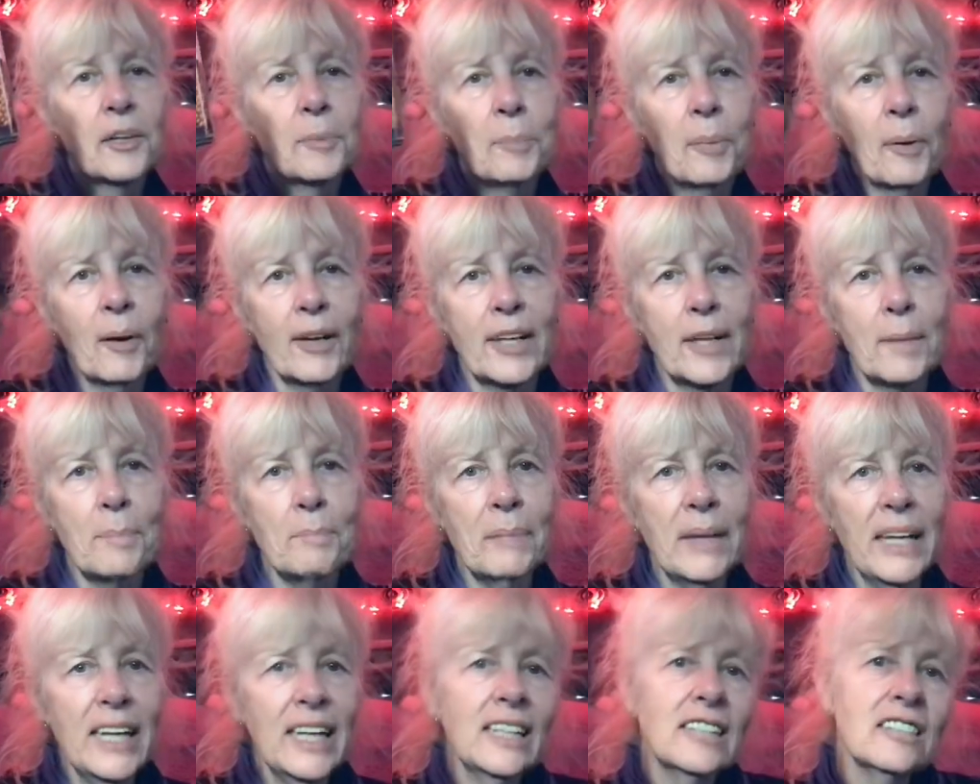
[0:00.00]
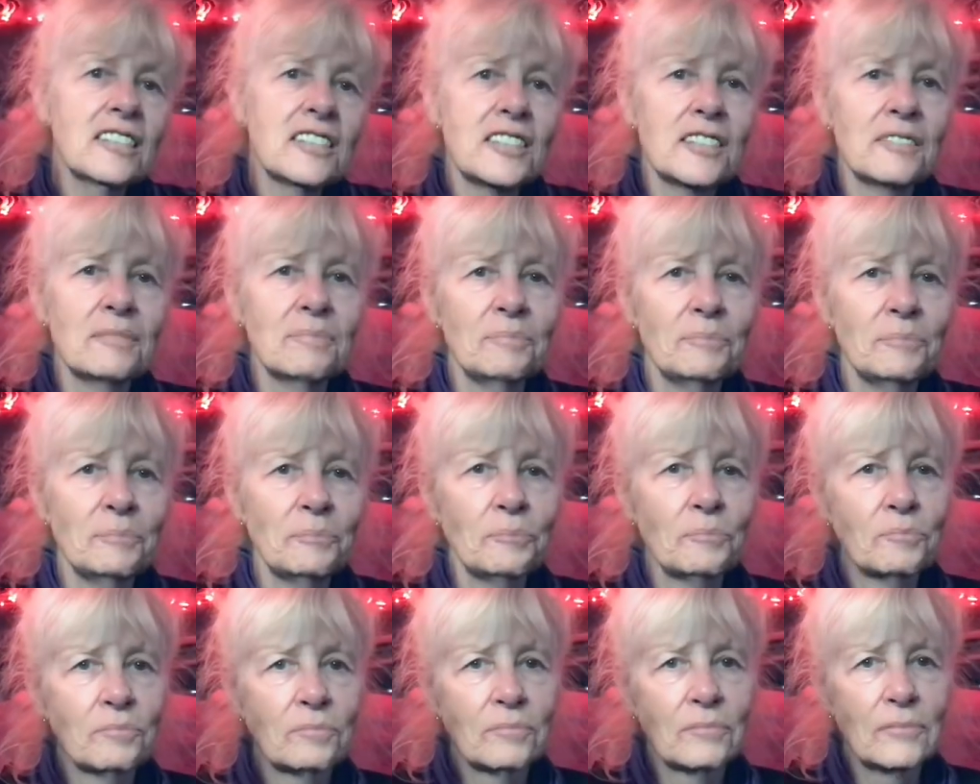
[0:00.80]
pork and beans.
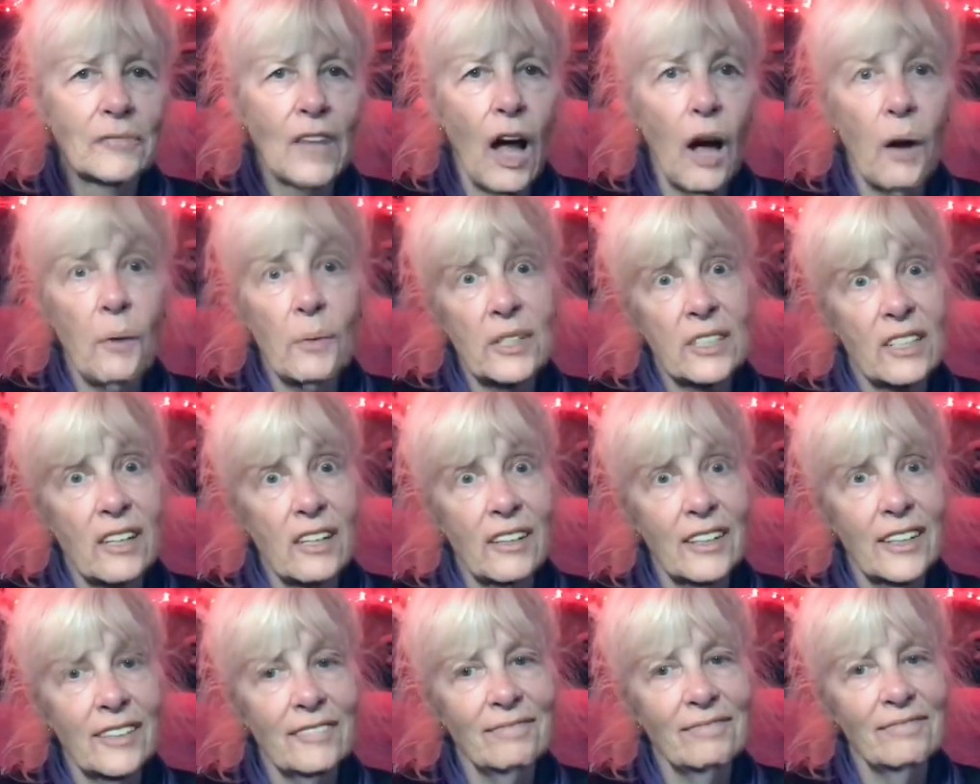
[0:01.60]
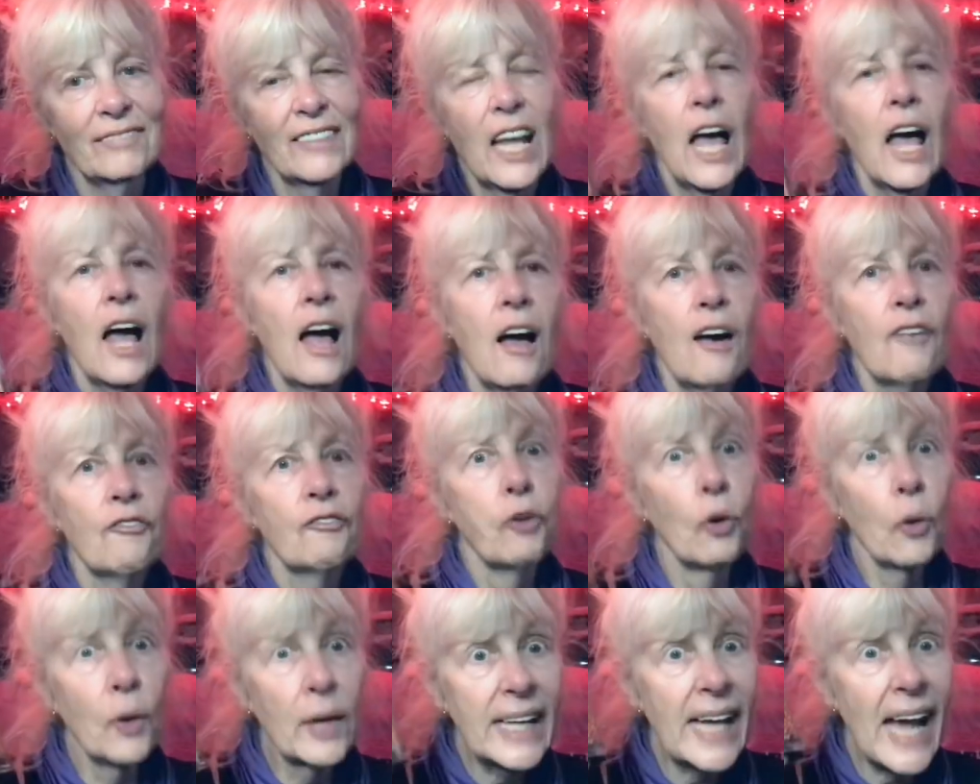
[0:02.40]
Always good.
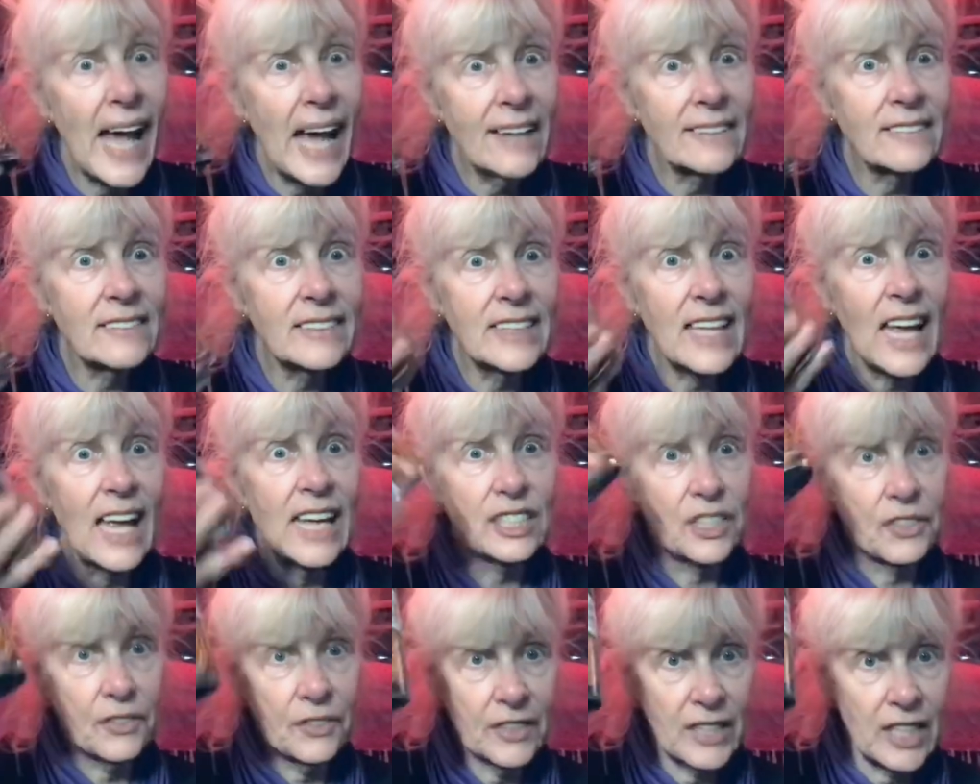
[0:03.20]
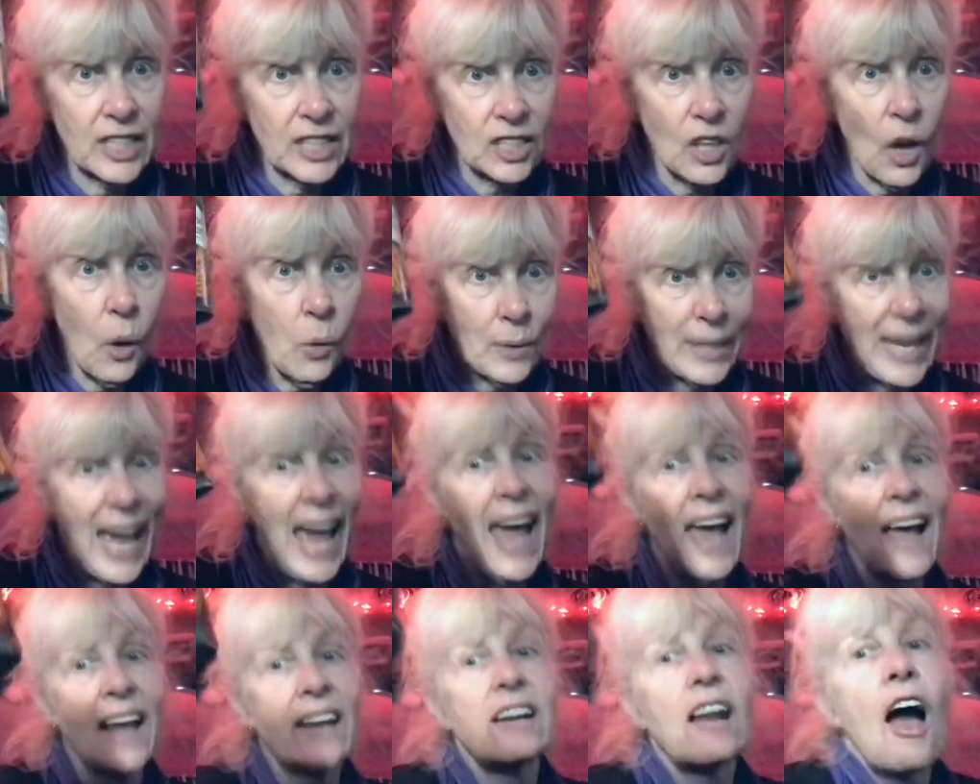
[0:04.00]
48 cents for this whole
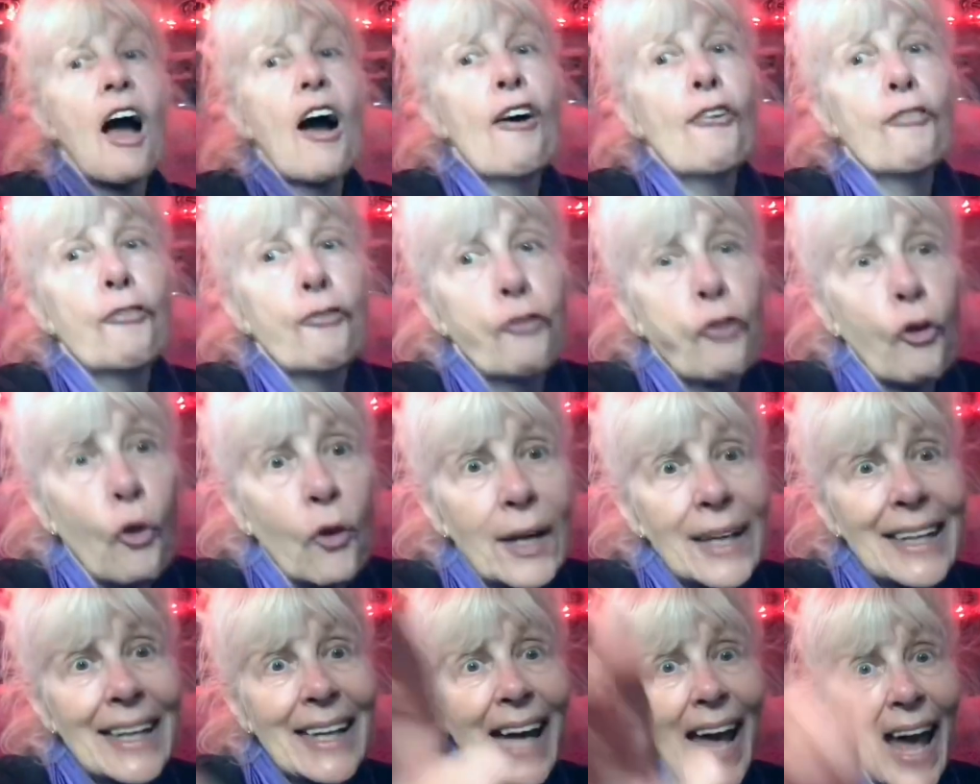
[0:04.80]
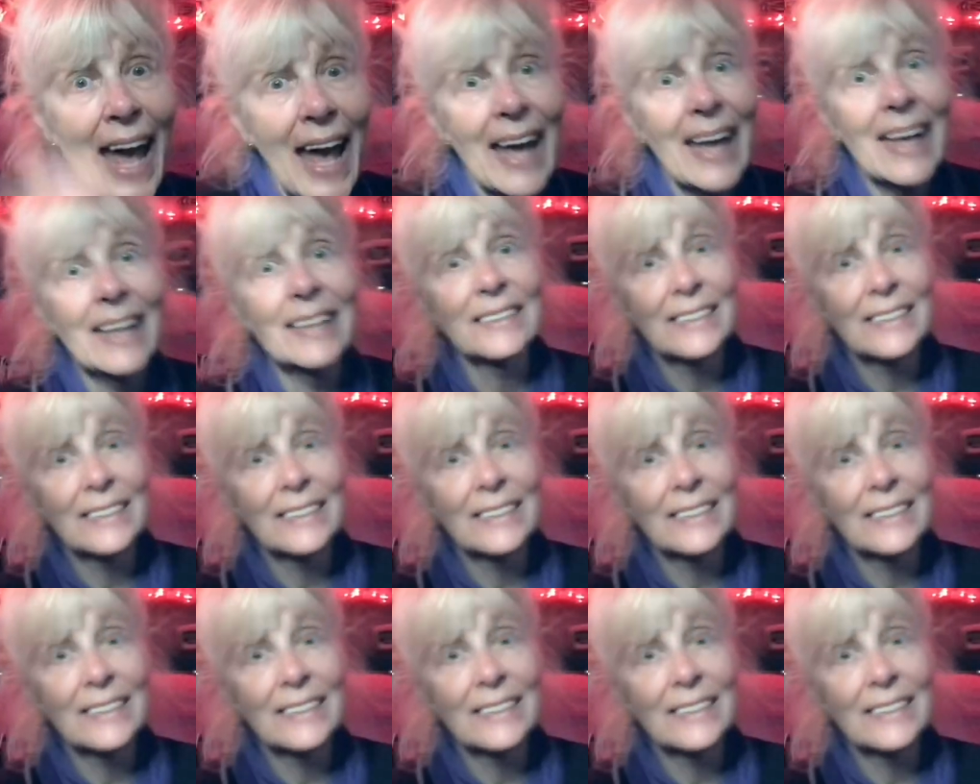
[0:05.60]
can. 48